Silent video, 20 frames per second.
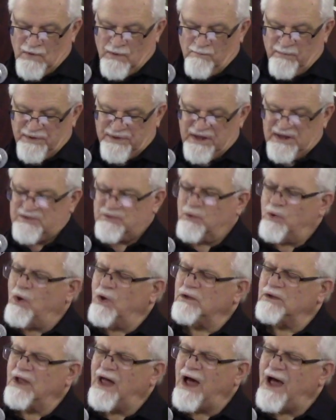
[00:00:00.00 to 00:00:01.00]
But these were
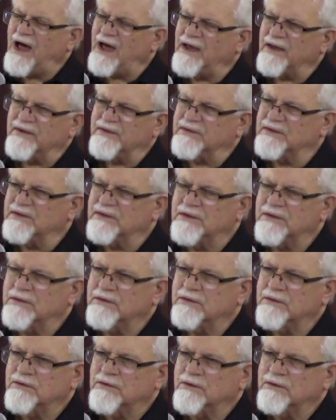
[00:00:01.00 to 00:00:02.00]
all lies.
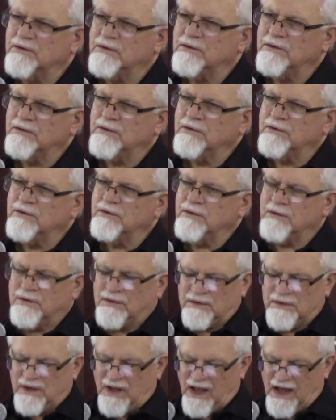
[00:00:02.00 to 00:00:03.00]

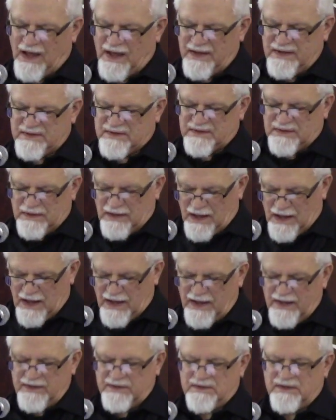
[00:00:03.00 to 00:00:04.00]
Lies,
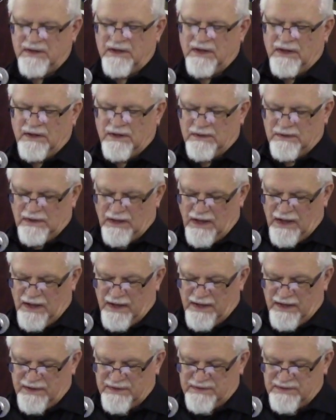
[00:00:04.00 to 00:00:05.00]
lies,
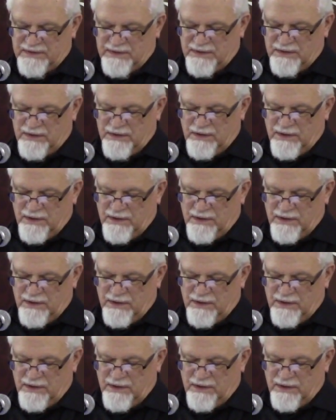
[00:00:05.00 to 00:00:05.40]
lies.